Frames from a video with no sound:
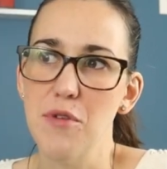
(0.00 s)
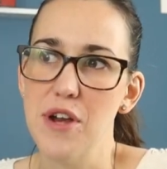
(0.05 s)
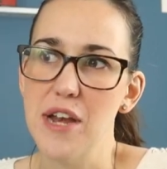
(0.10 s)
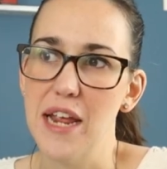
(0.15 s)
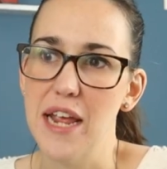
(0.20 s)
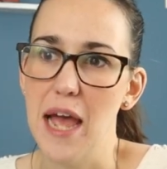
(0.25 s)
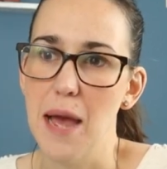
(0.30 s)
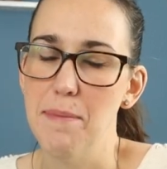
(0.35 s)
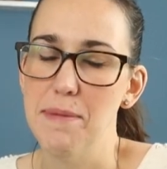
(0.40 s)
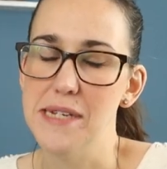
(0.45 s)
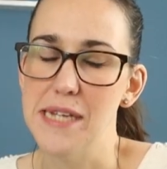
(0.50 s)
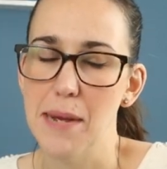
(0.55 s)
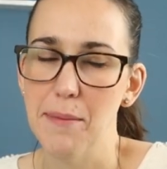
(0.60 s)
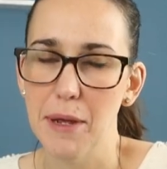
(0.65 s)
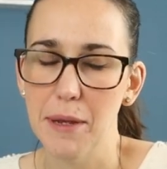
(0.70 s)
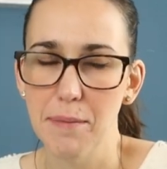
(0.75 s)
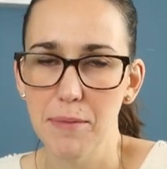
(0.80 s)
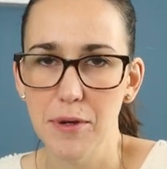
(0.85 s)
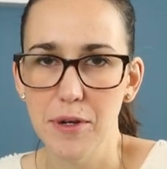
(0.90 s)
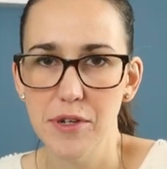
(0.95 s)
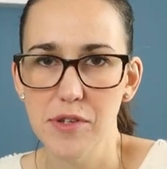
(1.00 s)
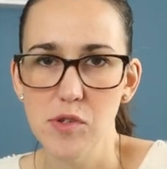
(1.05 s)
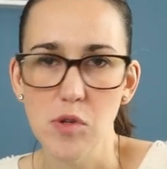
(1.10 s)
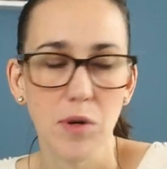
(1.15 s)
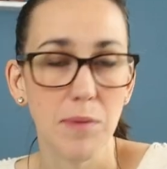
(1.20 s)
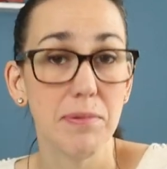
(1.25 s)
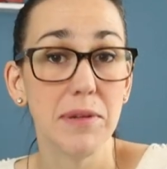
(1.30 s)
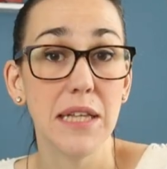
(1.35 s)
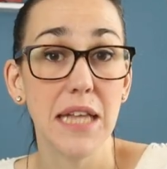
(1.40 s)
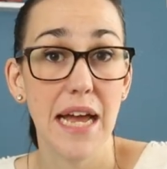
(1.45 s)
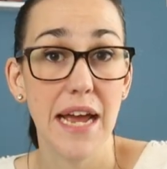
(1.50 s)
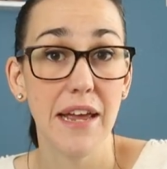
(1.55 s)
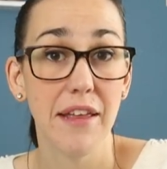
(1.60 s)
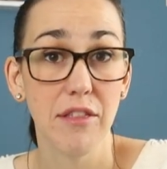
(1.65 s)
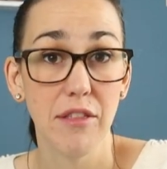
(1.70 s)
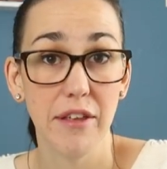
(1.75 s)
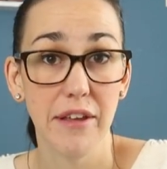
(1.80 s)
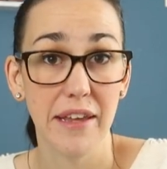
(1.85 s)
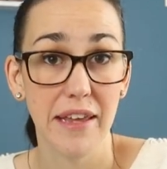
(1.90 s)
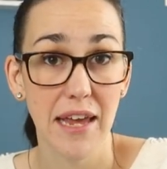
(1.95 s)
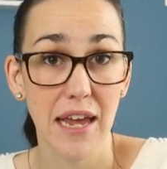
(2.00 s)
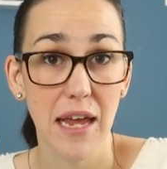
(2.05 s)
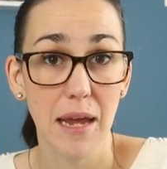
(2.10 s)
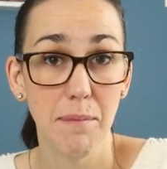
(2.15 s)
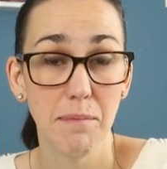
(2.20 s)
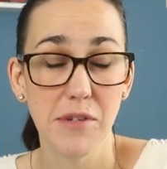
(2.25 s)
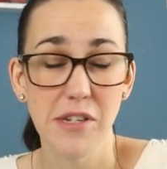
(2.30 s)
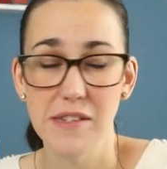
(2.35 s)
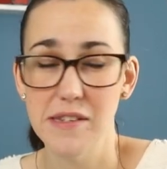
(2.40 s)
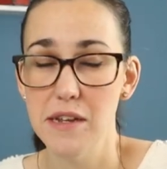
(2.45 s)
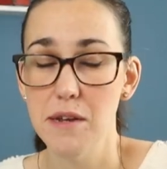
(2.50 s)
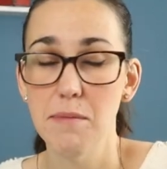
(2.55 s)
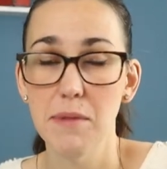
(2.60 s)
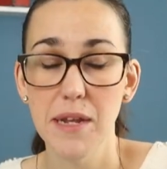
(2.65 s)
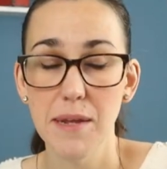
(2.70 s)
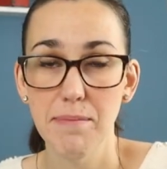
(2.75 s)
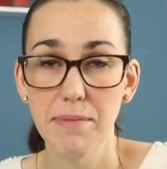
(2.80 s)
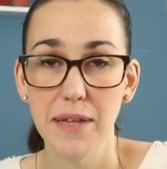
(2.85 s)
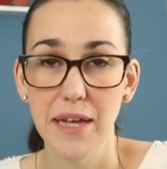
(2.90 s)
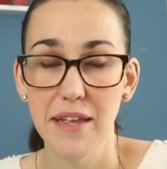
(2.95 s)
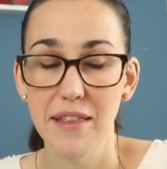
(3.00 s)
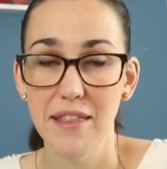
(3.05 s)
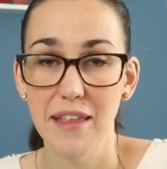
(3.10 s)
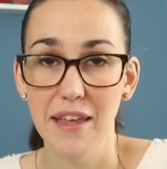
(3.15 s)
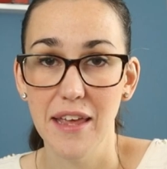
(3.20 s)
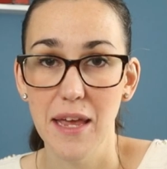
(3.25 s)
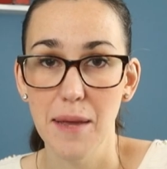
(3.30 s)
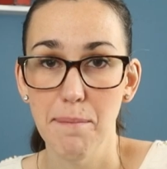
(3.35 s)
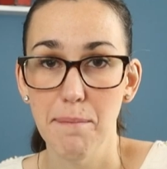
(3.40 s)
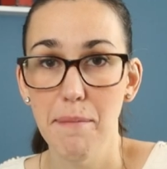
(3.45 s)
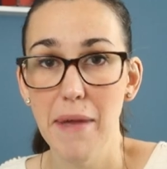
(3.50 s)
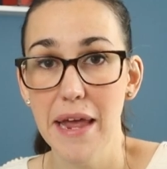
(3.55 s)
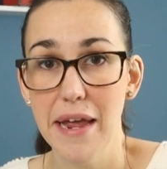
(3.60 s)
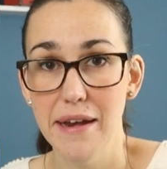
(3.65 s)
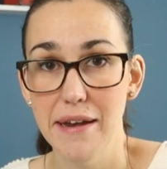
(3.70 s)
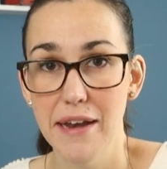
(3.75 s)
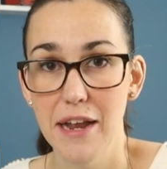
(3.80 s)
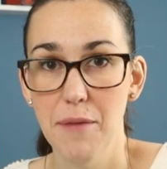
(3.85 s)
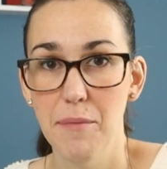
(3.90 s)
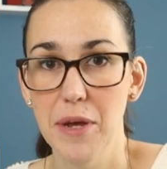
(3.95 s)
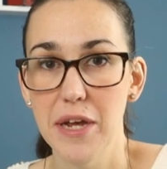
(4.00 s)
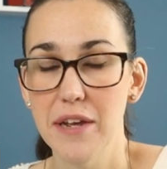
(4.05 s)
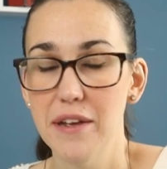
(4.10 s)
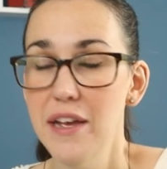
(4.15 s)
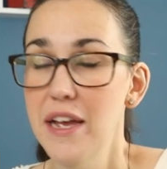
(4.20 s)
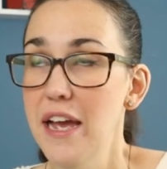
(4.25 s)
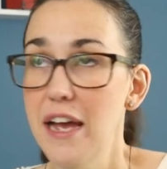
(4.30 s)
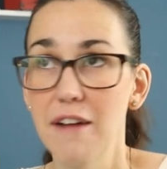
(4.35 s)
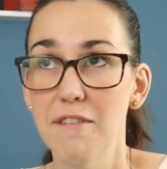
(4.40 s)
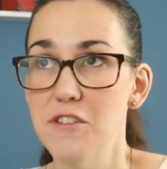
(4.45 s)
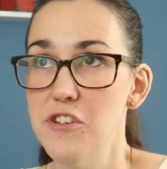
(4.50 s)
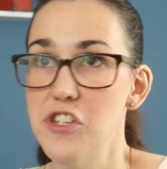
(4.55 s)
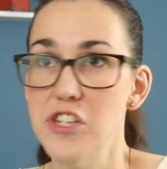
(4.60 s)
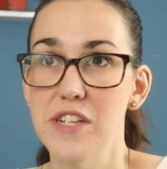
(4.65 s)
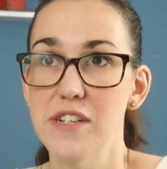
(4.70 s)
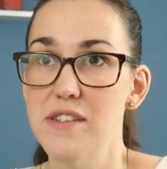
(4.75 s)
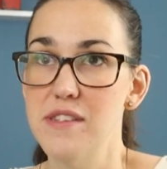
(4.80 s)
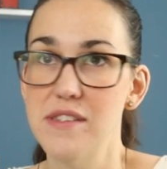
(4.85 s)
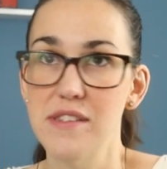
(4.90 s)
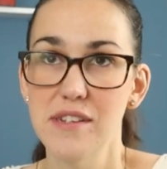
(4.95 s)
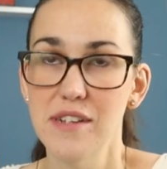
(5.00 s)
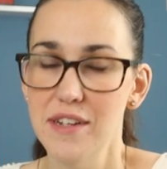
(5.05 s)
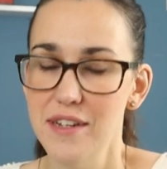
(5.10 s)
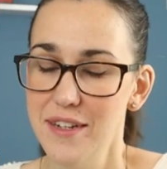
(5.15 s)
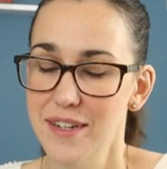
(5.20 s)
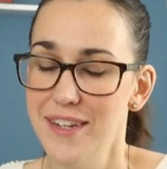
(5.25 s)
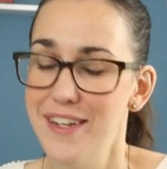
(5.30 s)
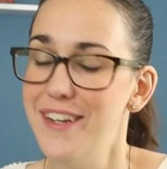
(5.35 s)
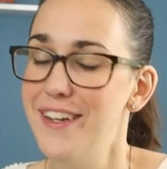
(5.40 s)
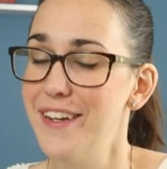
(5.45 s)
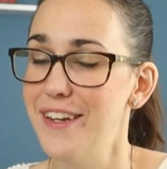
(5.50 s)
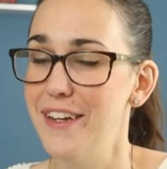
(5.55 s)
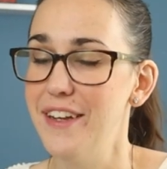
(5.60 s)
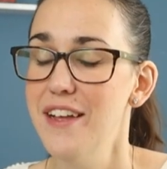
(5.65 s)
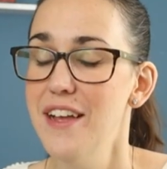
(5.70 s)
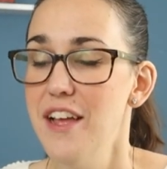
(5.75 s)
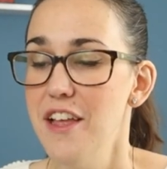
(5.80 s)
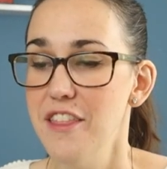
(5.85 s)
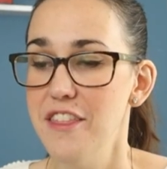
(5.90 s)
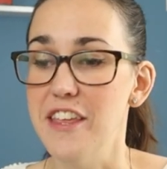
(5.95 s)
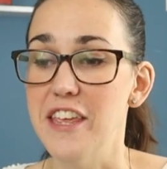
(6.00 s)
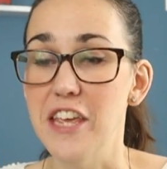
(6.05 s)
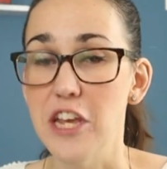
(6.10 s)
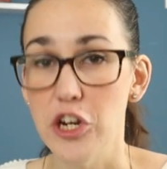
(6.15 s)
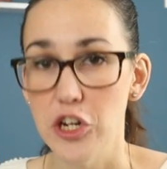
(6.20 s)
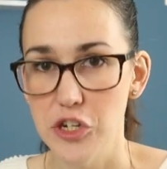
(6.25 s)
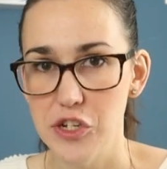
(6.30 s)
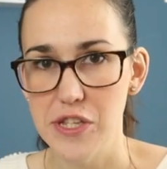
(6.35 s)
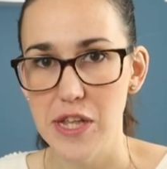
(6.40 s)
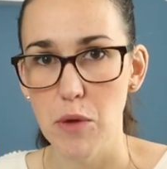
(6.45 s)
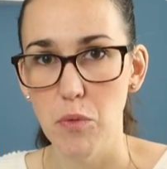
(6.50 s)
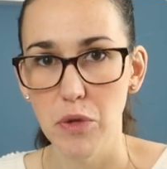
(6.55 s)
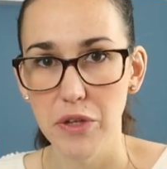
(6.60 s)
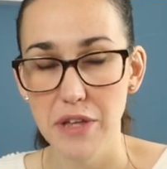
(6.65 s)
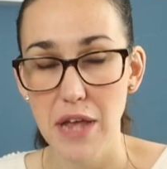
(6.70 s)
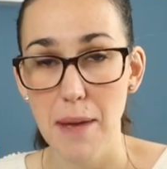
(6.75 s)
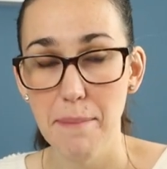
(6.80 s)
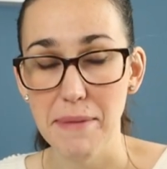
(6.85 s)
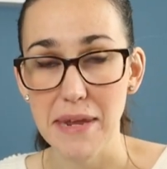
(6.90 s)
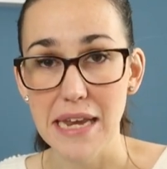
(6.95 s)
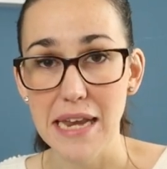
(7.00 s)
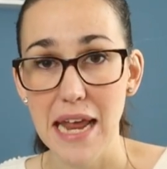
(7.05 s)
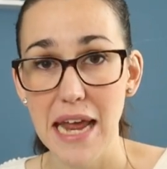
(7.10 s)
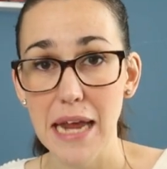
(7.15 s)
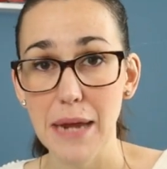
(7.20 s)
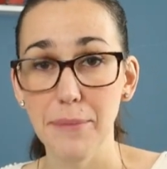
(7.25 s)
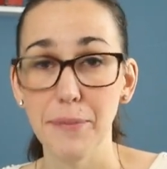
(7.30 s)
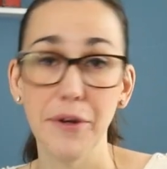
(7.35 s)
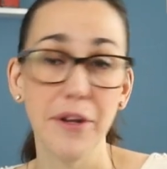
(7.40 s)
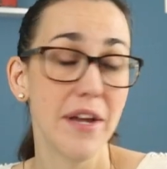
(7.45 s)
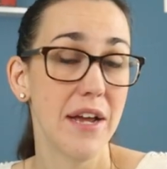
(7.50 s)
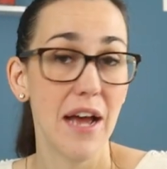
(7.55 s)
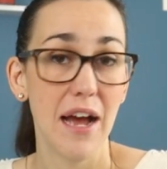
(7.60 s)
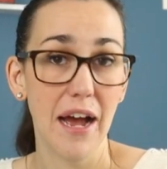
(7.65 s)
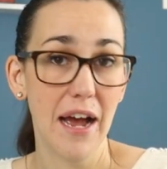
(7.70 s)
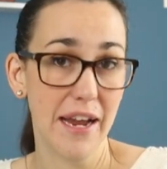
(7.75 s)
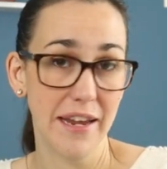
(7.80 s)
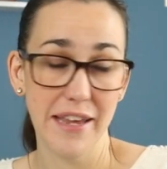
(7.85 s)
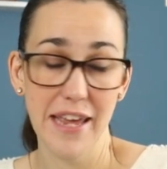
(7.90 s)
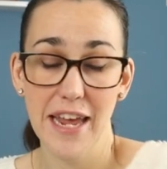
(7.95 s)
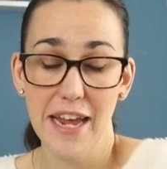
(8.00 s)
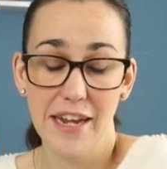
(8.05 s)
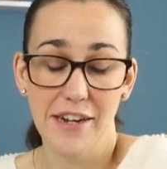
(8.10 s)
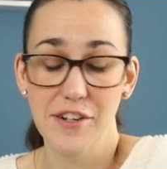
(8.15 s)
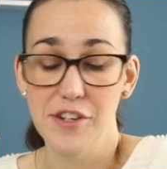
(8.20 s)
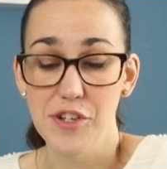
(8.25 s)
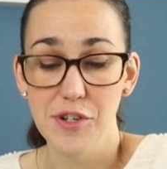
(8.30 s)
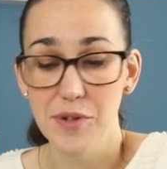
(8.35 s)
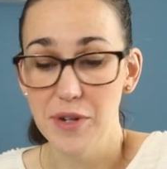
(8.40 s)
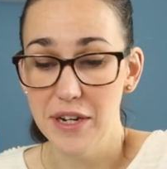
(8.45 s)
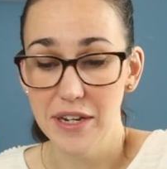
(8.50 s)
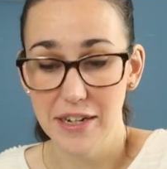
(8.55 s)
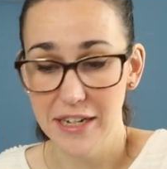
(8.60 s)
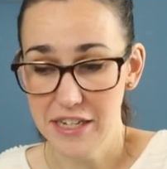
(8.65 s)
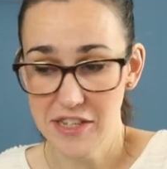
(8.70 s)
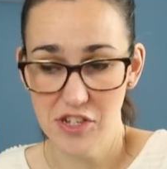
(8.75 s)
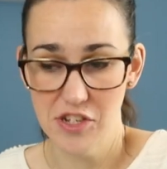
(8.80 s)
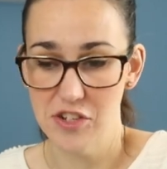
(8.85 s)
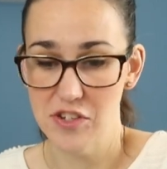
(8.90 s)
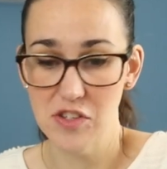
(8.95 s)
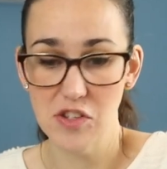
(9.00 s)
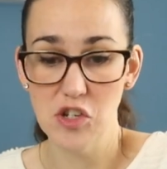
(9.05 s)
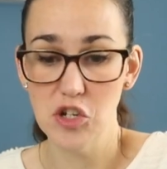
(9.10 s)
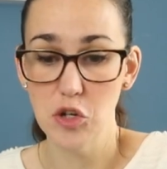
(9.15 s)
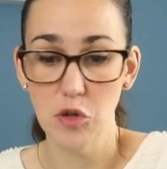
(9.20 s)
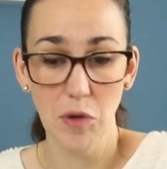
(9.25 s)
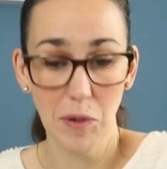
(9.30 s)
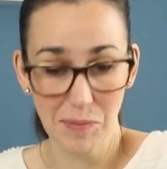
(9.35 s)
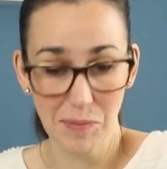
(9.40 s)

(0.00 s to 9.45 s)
reading epidemic books or playing the game. Does anybody play the game Pandemic? Ever since the years that will not be named, I can't do it. It's just too